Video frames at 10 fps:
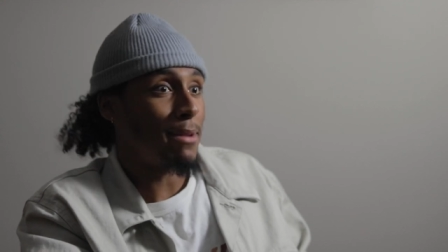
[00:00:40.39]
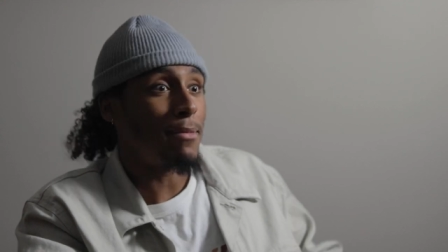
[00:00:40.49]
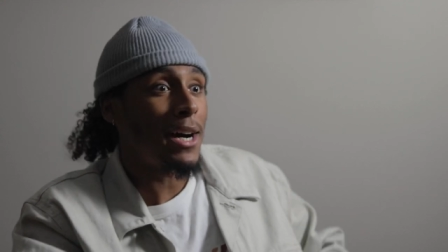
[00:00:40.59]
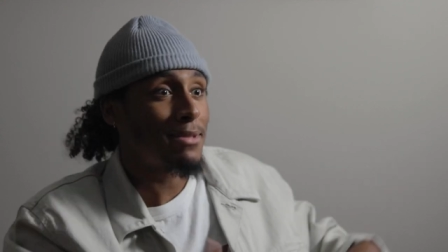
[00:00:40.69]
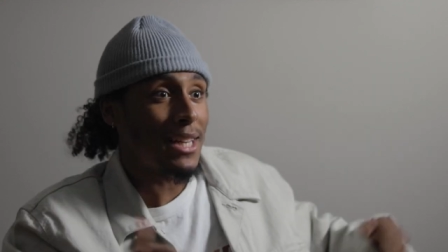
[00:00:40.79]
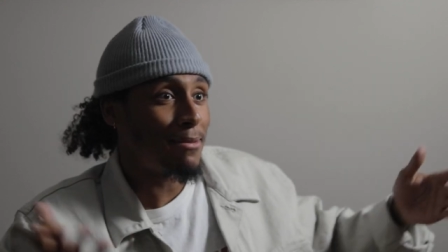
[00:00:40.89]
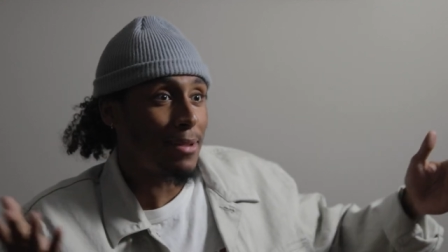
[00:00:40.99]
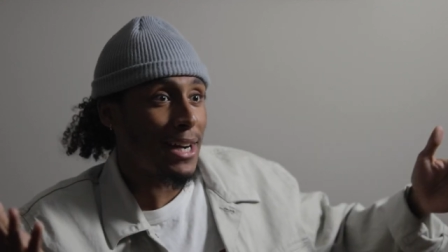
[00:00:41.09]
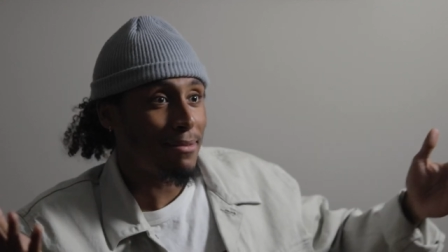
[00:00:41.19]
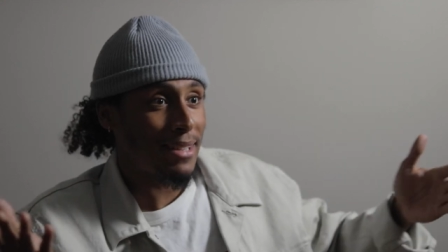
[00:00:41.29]
And my mom's
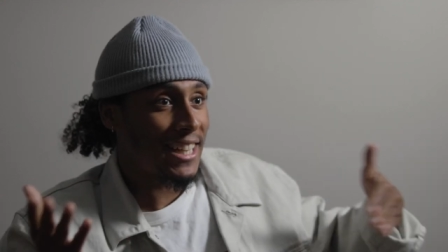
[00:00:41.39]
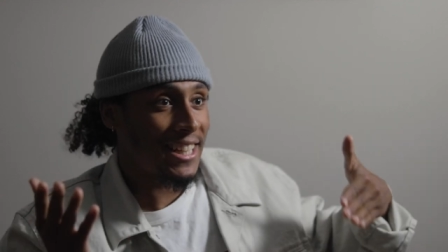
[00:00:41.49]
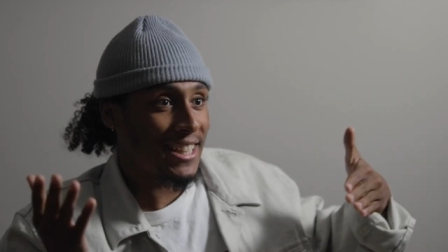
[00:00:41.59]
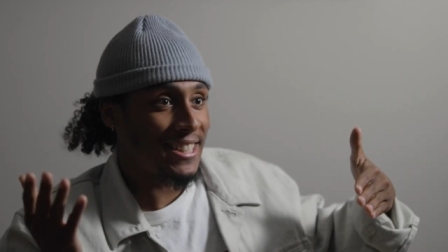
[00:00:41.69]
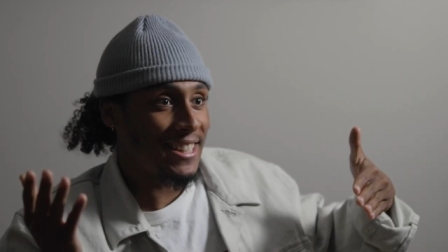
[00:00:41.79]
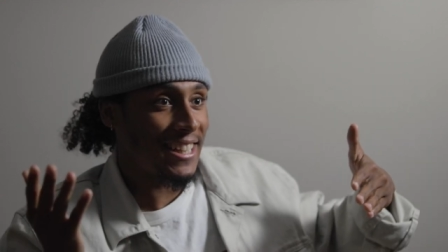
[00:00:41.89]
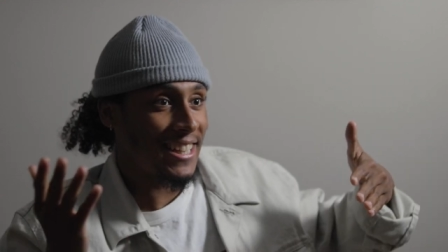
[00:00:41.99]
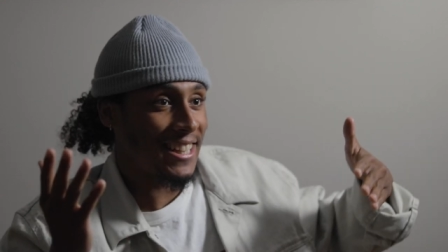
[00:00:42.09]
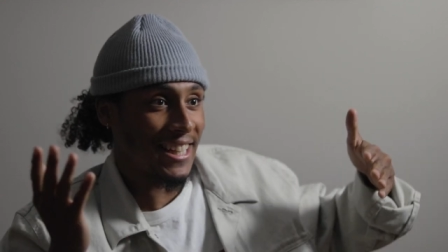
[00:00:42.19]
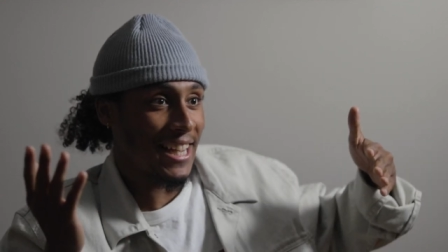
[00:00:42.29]
not buying me any
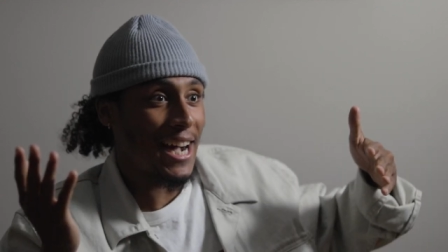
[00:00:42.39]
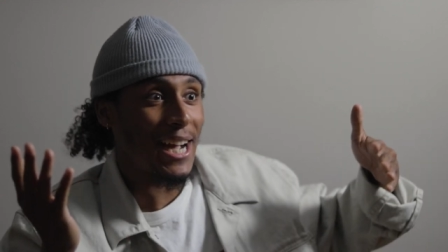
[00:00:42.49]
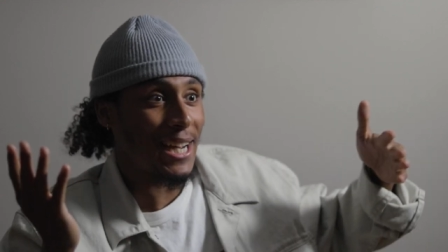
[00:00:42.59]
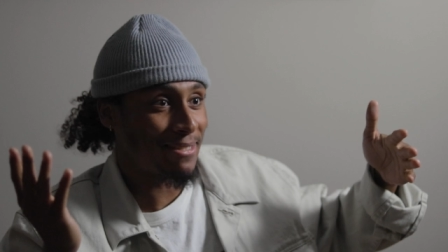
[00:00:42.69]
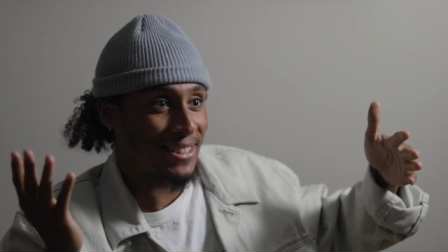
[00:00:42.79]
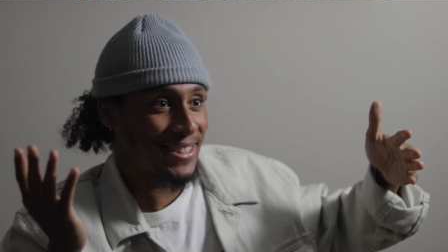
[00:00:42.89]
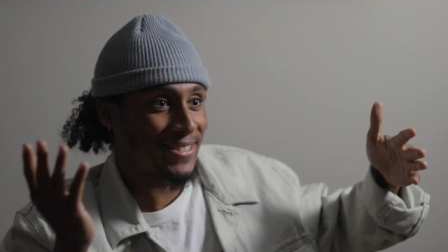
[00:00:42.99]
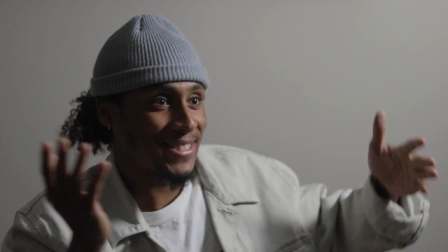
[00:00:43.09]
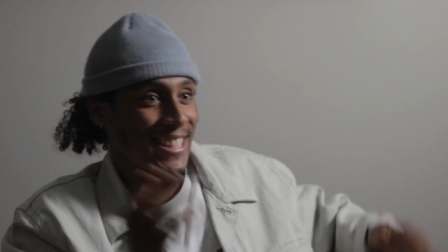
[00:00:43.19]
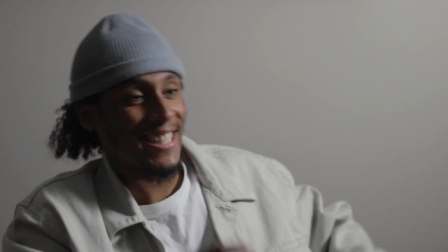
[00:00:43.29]
anything hype,
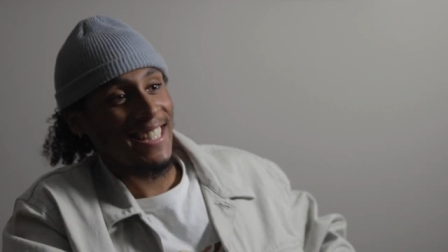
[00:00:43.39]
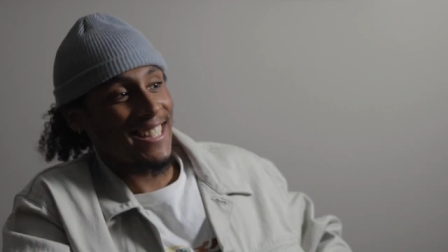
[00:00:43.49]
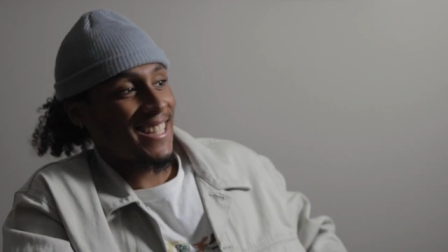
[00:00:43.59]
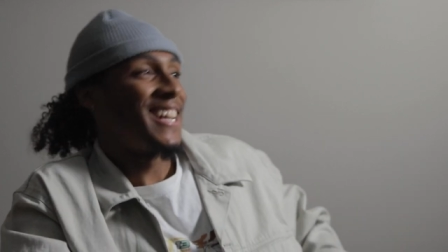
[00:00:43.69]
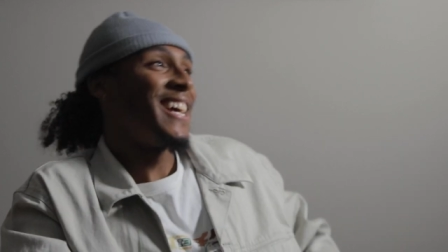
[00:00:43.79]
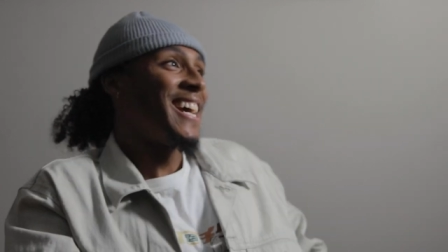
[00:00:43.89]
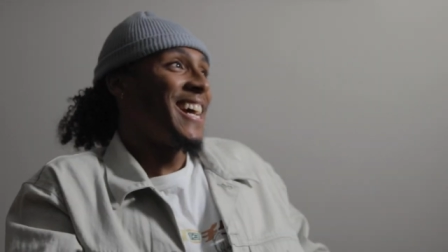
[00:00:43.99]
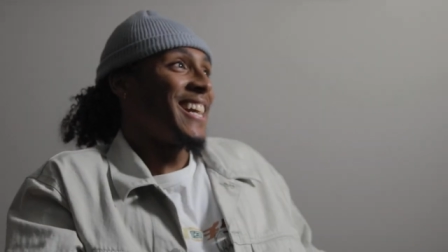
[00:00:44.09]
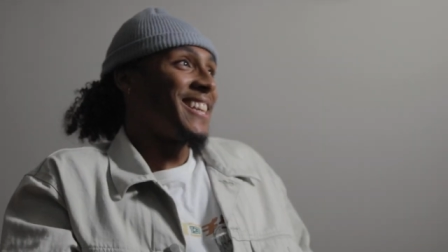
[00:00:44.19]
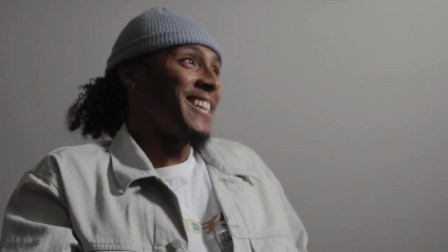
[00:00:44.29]
you know what I'm saying?
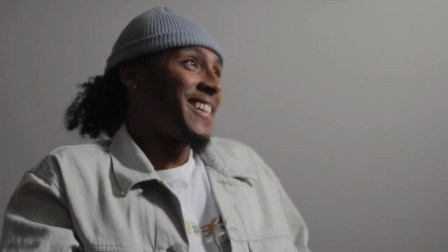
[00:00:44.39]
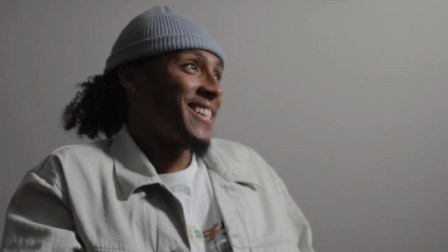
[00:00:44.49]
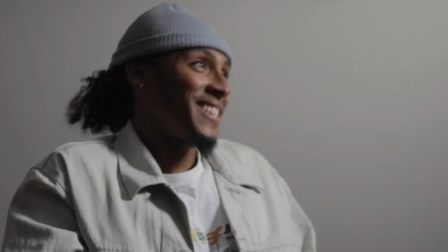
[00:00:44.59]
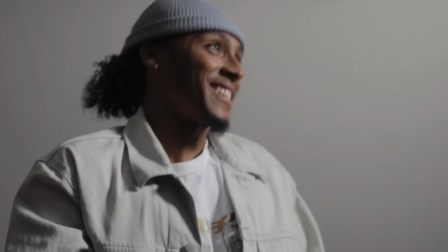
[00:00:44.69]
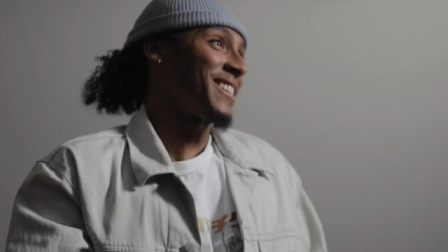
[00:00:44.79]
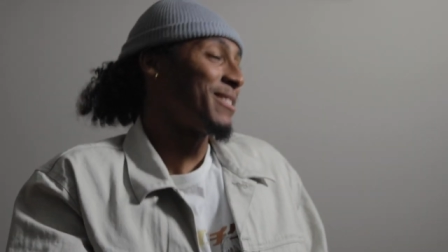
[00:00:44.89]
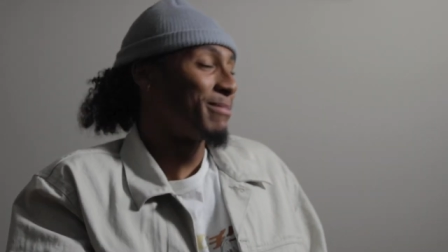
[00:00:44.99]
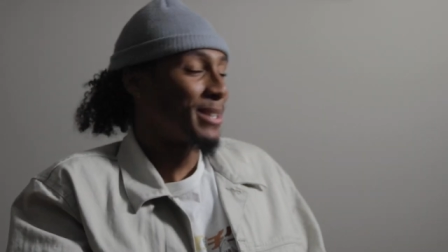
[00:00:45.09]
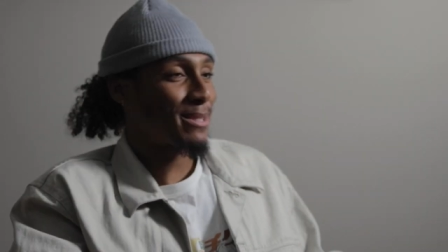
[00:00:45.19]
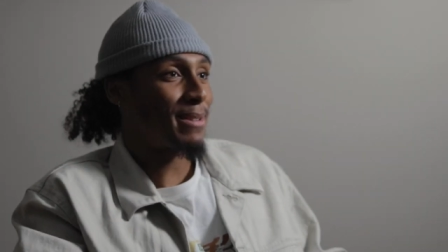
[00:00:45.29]
anything
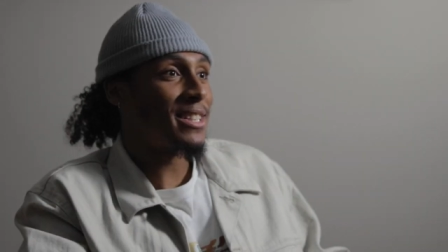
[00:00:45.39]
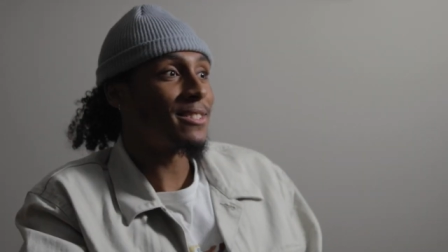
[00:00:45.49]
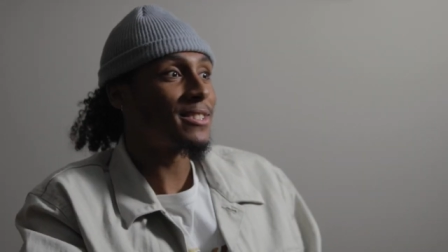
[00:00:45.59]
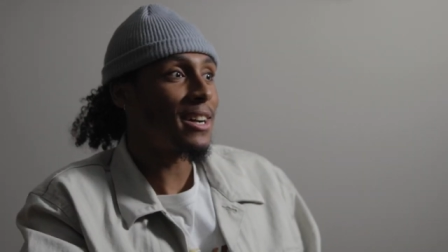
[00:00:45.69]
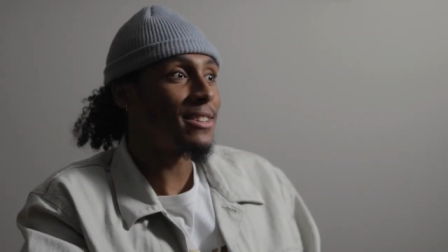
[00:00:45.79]
super expensive.